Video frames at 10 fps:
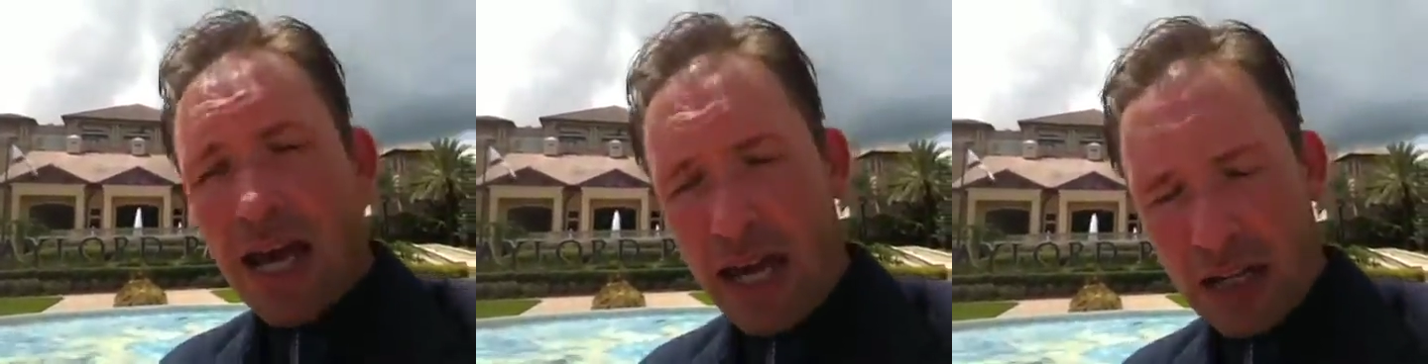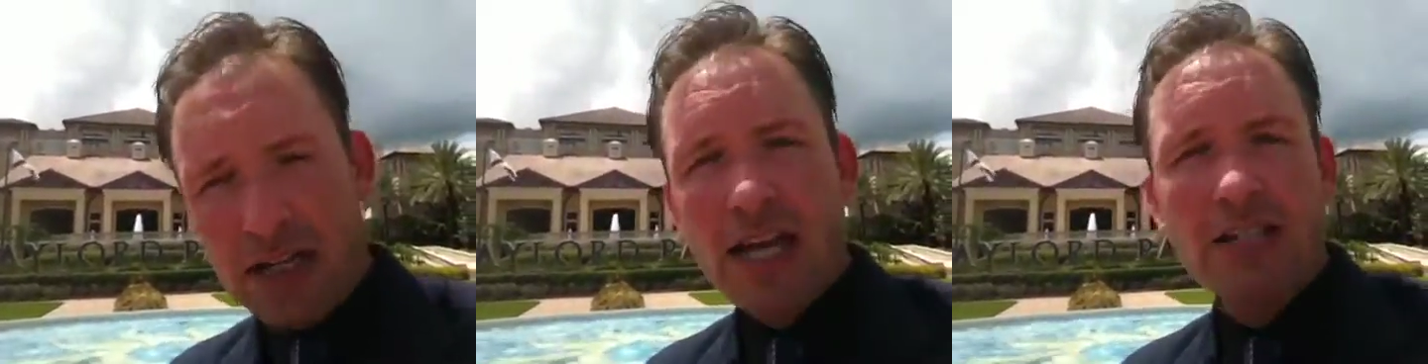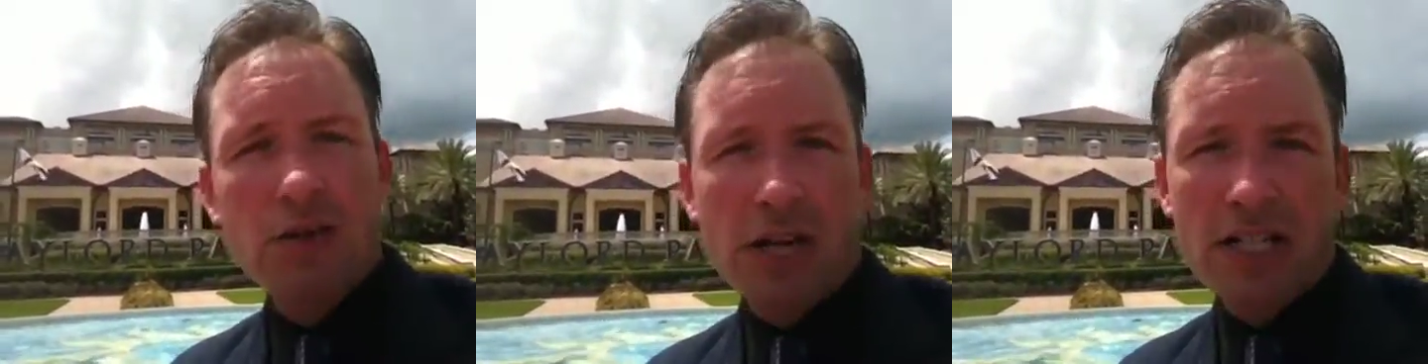And
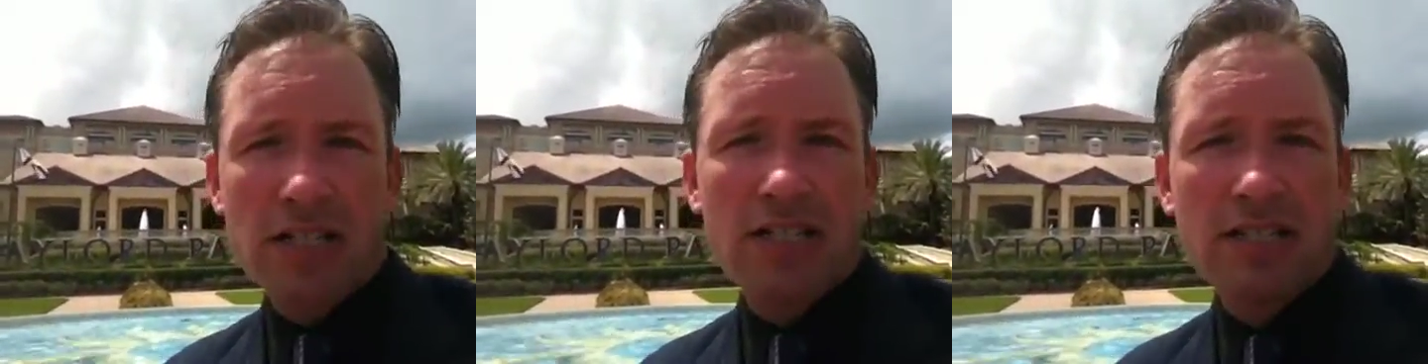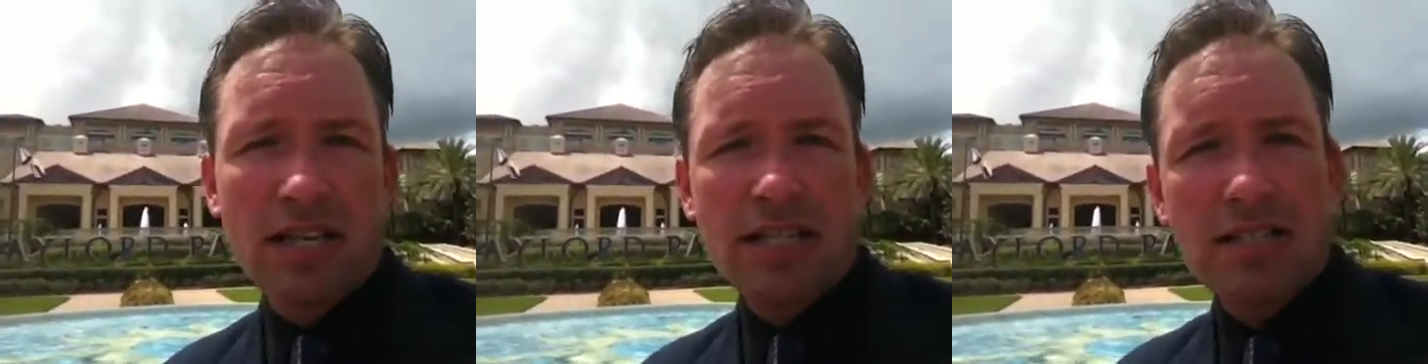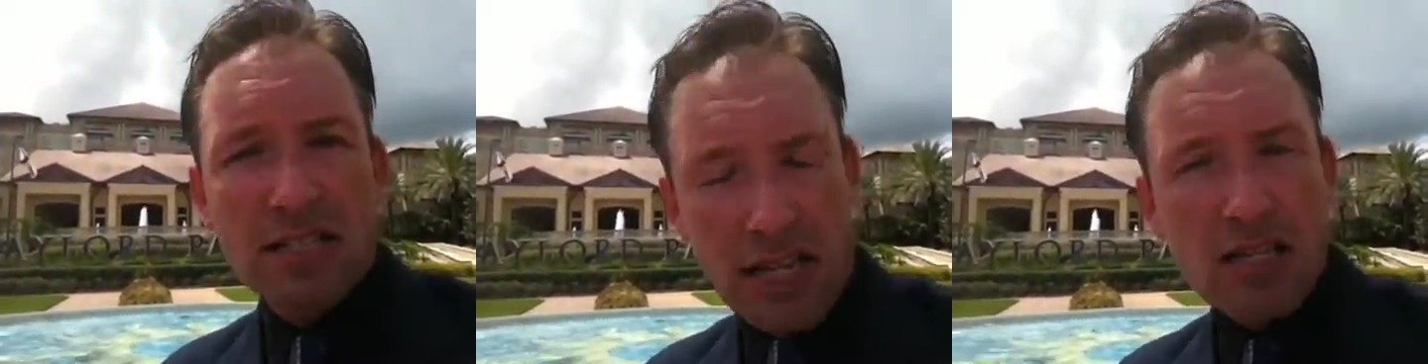yes, Craigslist
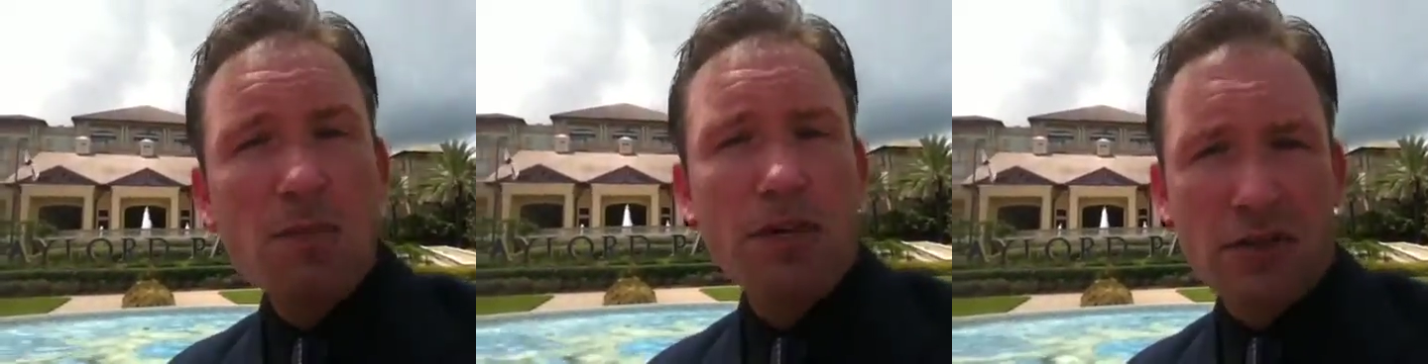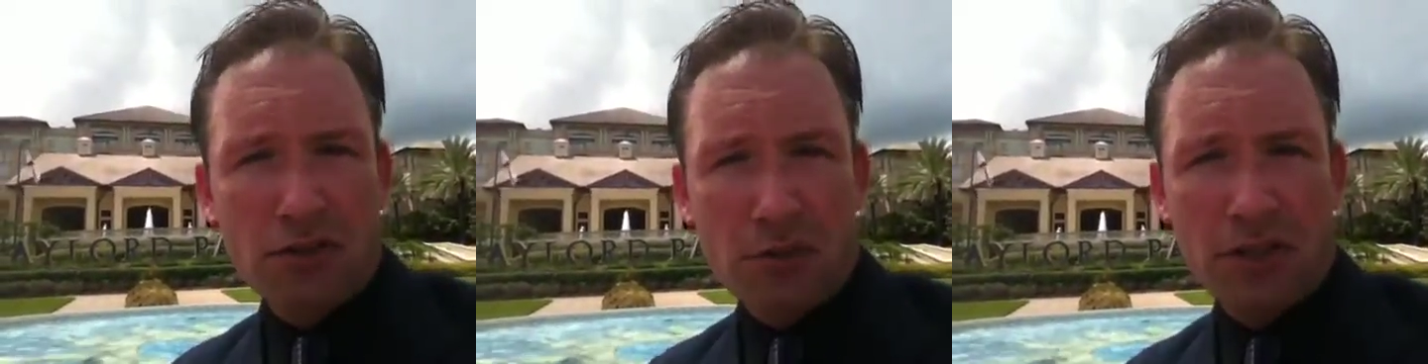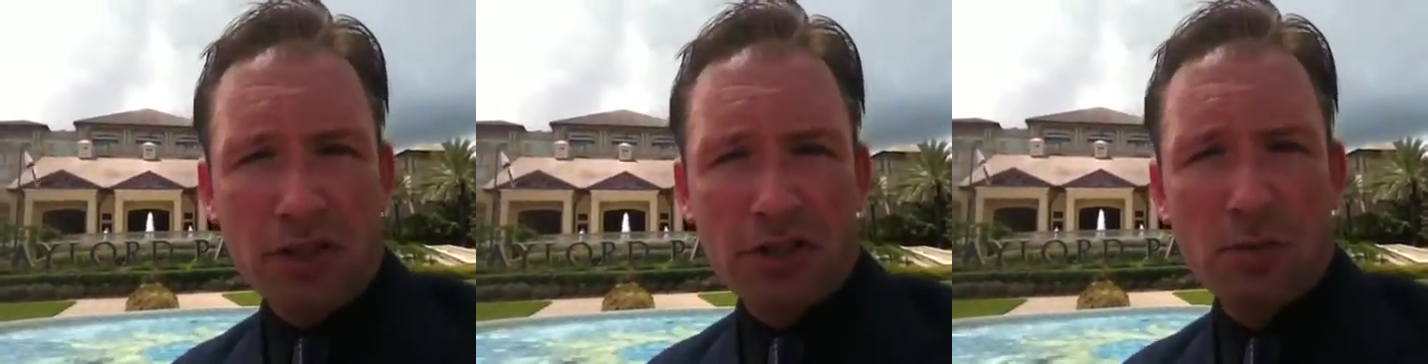does produce
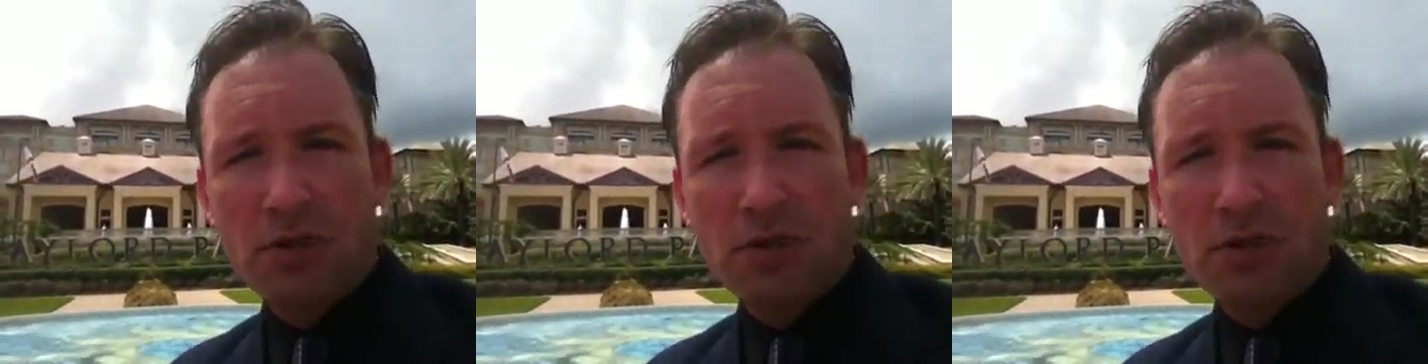results,